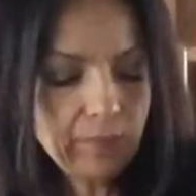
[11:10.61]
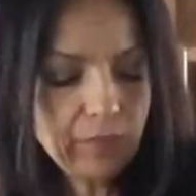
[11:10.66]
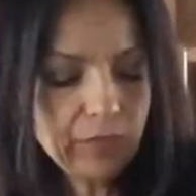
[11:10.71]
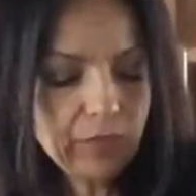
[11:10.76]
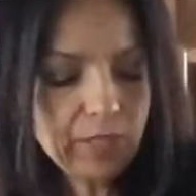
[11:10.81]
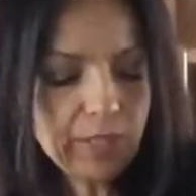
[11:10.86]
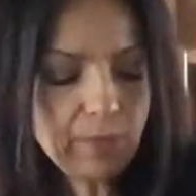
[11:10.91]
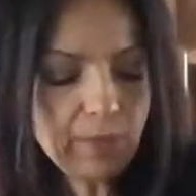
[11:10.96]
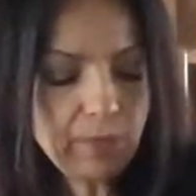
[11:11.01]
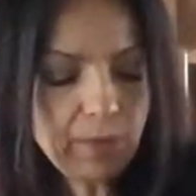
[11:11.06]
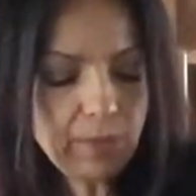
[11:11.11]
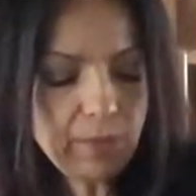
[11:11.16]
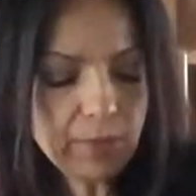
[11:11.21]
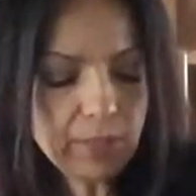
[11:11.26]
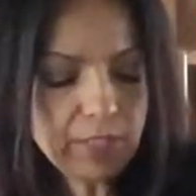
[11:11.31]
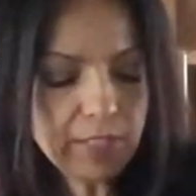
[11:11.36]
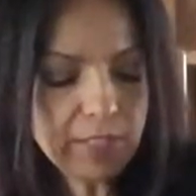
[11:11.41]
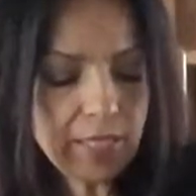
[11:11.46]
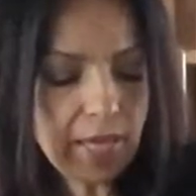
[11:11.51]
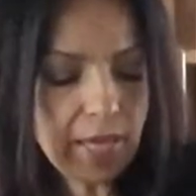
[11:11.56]
some people
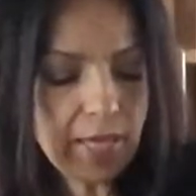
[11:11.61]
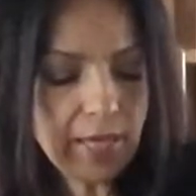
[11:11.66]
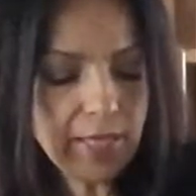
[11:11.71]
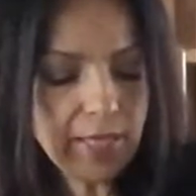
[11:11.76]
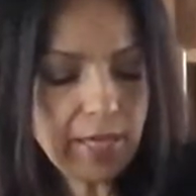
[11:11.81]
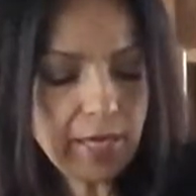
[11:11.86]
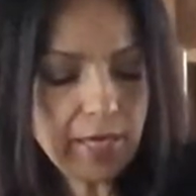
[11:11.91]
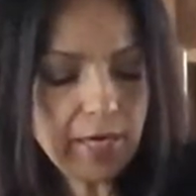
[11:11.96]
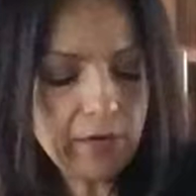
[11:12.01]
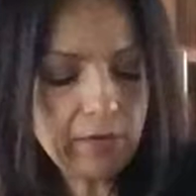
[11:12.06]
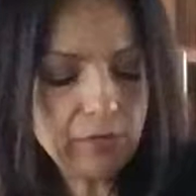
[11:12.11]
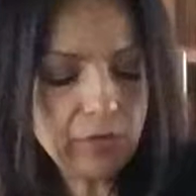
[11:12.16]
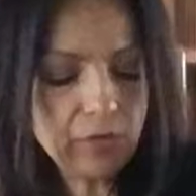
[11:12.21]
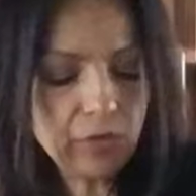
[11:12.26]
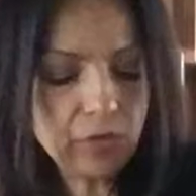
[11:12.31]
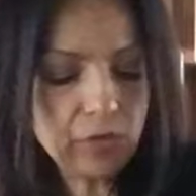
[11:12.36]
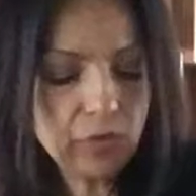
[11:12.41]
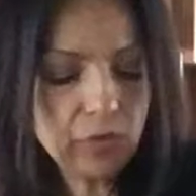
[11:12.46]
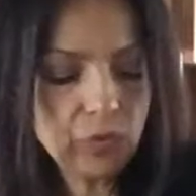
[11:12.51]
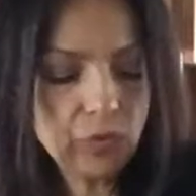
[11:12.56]
say that if
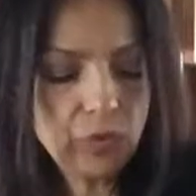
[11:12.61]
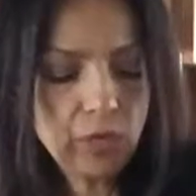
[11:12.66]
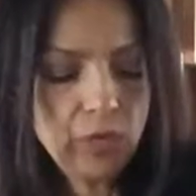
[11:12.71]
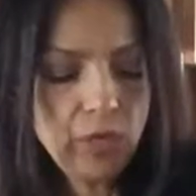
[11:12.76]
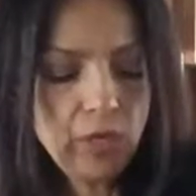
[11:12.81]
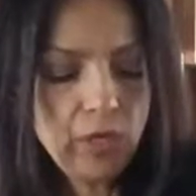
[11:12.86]
you